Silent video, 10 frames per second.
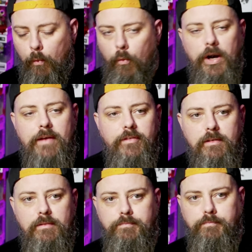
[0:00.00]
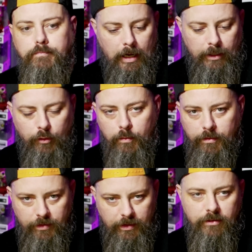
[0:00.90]
whatever? I don't
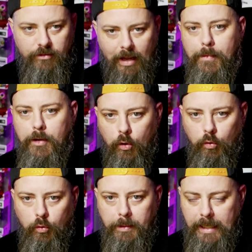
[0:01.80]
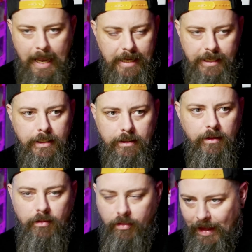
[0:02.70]
think Sam and Colby
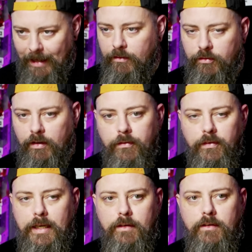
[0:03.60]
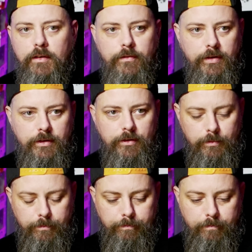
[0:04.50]
edited that stuff into the
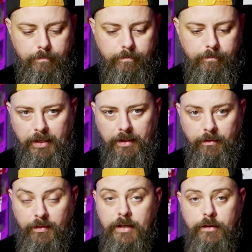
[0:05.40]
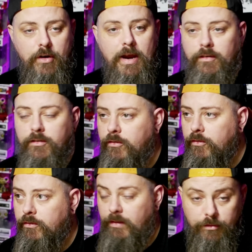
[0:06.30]
video. But they
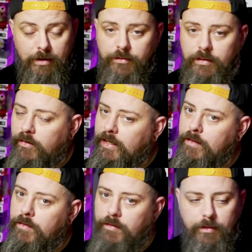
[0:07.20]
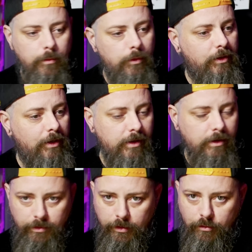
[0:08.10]
address things I didn't think they would,
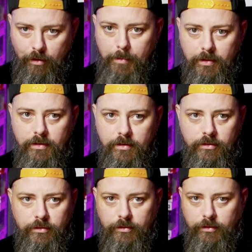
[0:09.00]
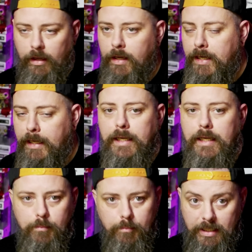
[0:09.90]
like the grandmother's
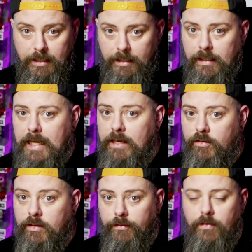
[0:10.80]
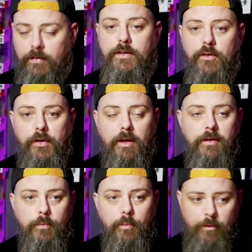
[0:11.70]
nickname being easy to find
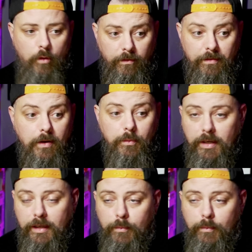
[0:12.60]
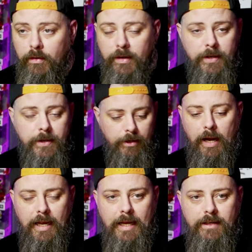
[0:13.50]
online. We've all found it.
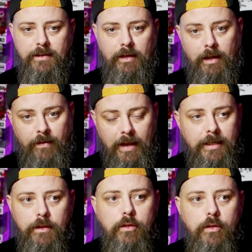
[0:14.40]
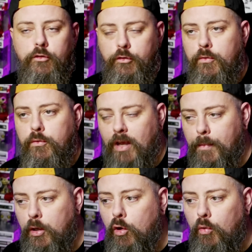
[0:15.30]
I've had another 2
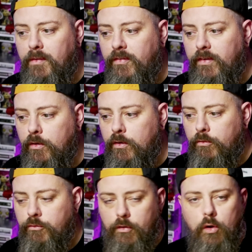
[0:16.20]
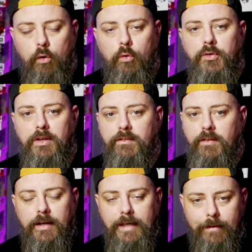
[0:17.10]
Sam and Colby videos recorded
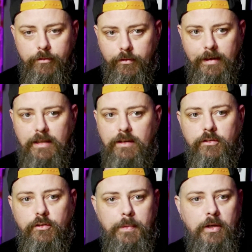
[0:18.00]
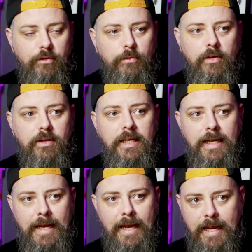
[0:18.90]
that I never released because I was like,
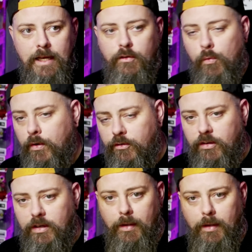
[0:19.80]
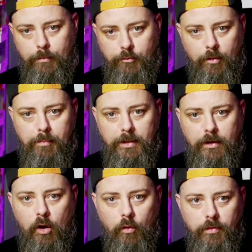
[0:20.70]
A, I don't want to seem like I'm
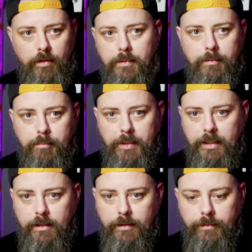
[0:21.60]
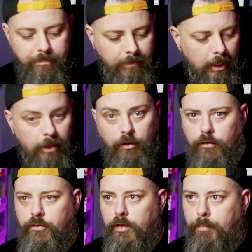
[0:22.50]
jumping on them and being a
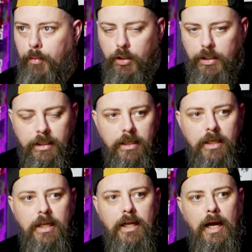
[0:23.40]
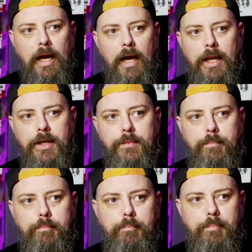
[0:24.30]
toxic bully, and
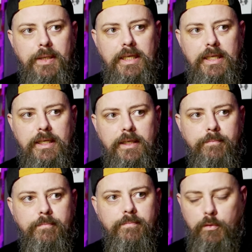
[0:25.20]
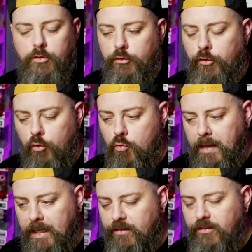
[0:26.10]
B, there were so
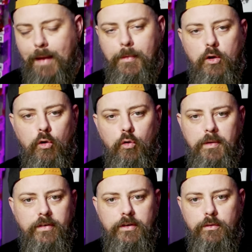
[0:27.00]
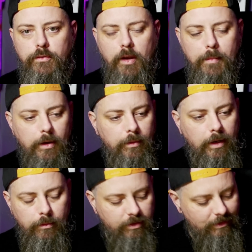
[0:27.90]
many Sam and Colby videos coming out,
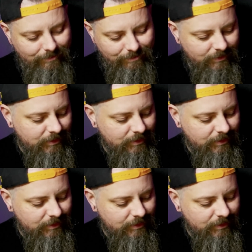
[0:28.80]
I was like,